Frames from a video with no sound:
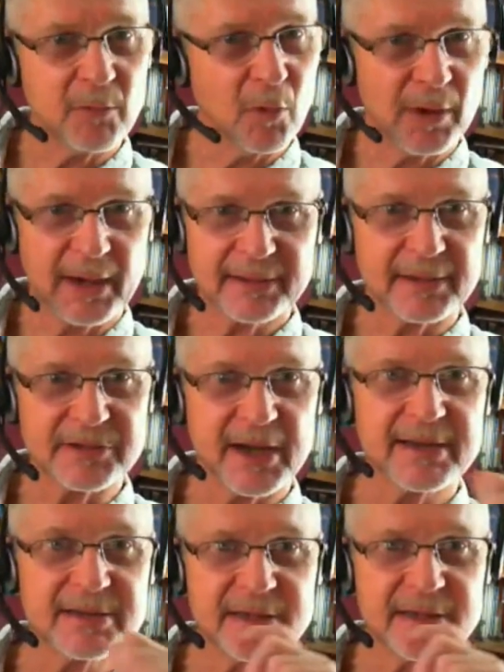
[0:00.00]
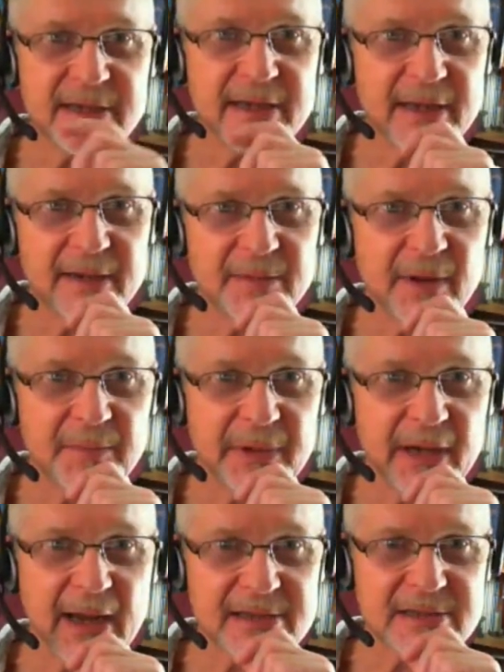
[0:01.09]
will get the Jay-Z, and
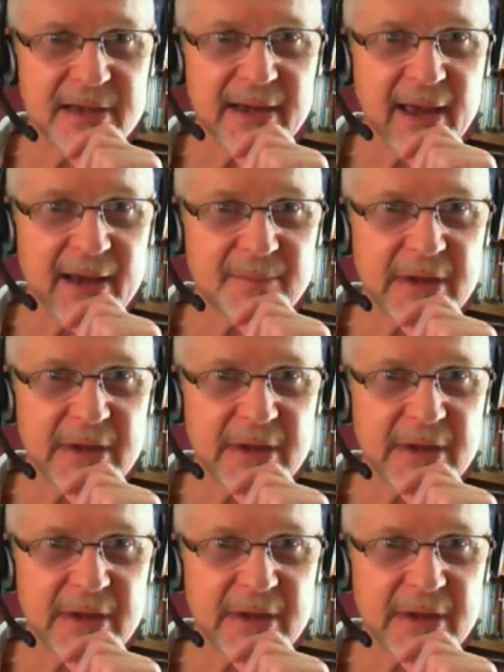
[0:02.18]
Beyonce,